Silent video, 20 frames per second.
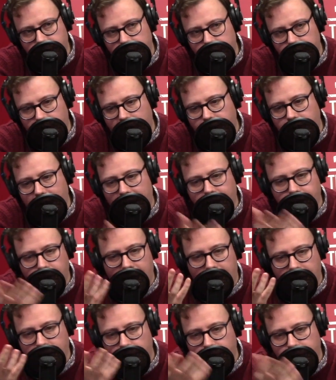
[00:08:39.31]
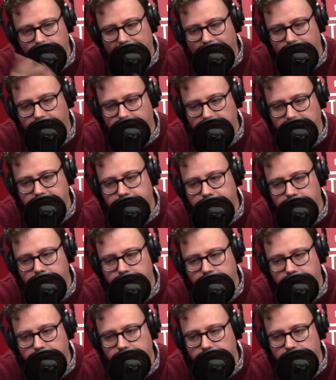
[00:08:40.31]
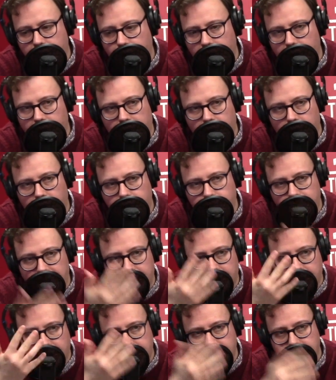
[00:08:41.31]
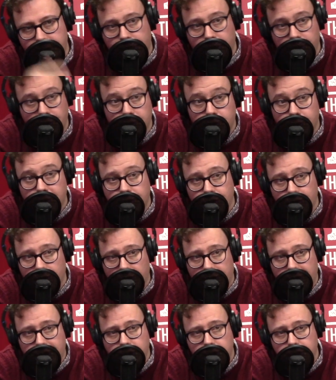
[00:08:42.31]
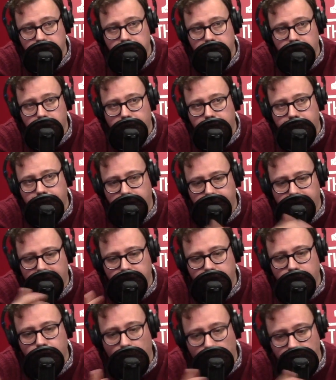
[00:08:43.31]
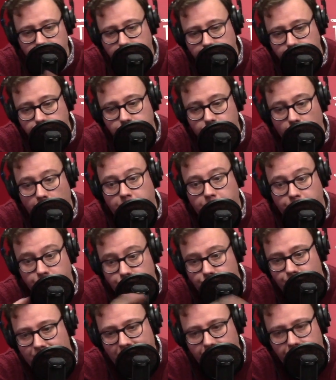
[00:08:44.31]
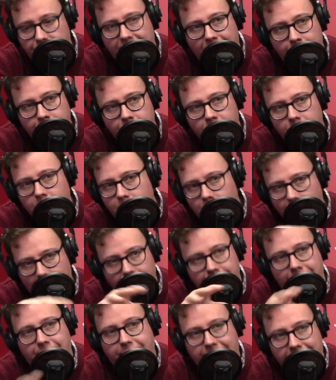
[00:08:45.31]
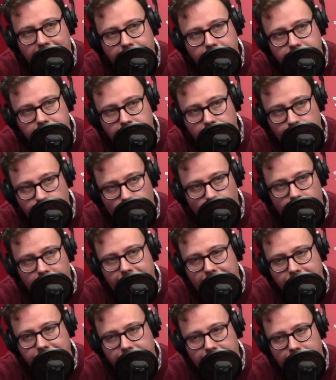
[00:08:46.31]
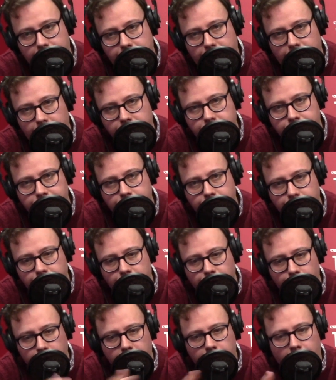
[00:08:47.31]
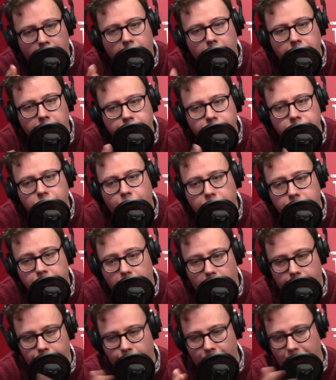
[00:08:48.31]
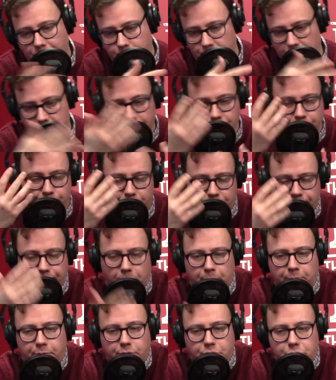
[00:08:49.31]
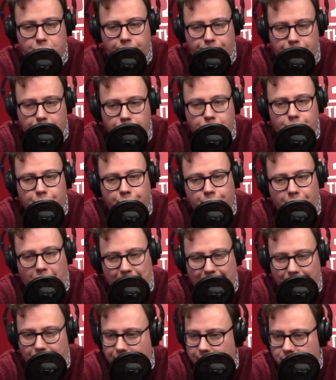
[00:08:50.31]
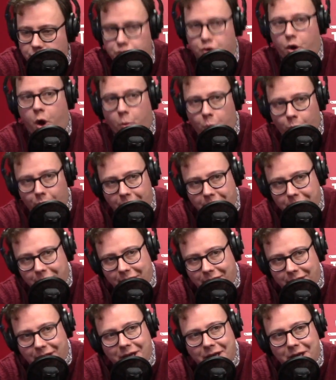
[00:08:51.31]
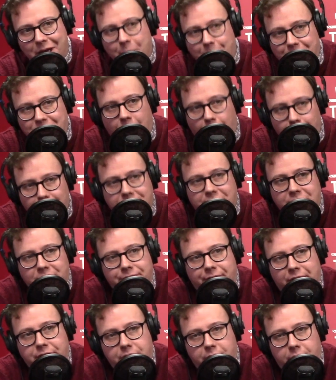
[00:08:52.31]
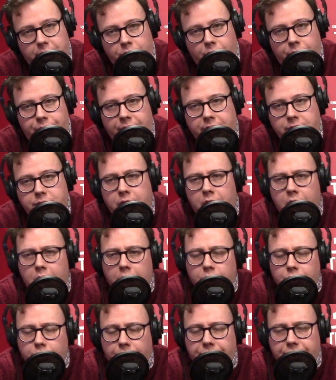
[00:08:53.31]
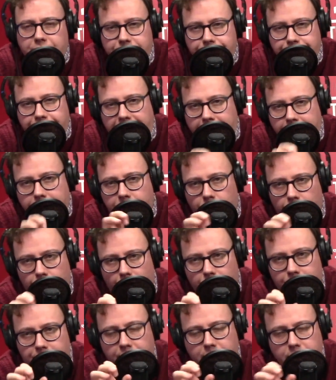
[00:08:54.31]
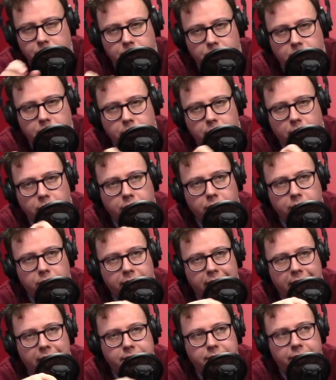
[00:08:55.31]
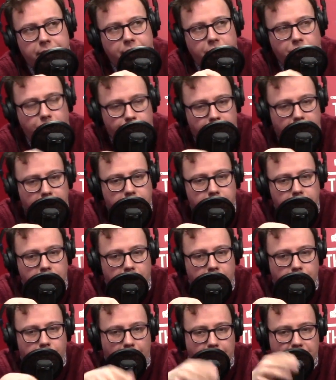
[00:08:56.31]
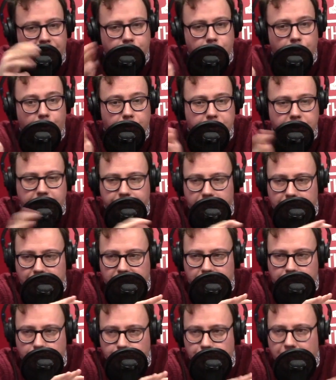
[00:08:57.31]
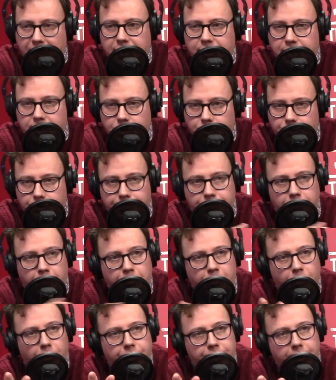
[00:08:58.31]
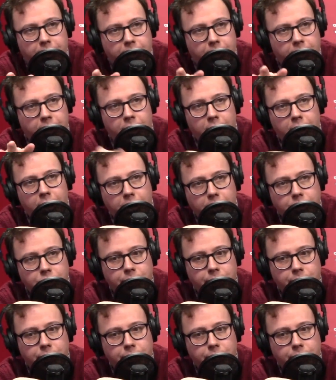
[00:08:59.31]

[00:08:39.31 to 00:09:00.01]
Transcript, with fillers: You know, I, I, I, know about three different things that you're working on. People can see them on your Twitter and all that sort of stuff. Mm-hmm. You've had stumble, stumbles around them, and that again is in the book, and that's again part of sort of who you are. You've talked a lot whilst we've been doing the football stuff. You talk a lot about things not working, yeah. which I always think is fascinating. Nothing's nothing's failing or nothing's uh, the, the, idea that you were you know when we've talked even about the most basic sort of football thing. Mm.